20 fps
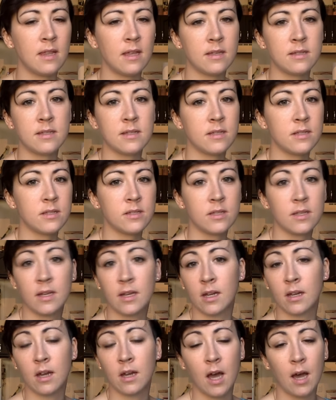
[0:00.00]
This is
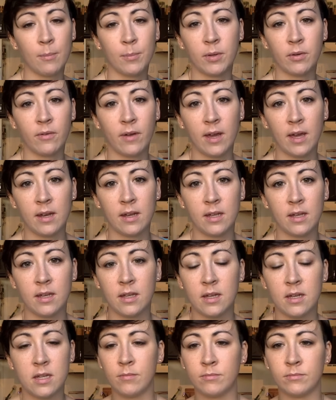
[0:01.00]
a copyrighted,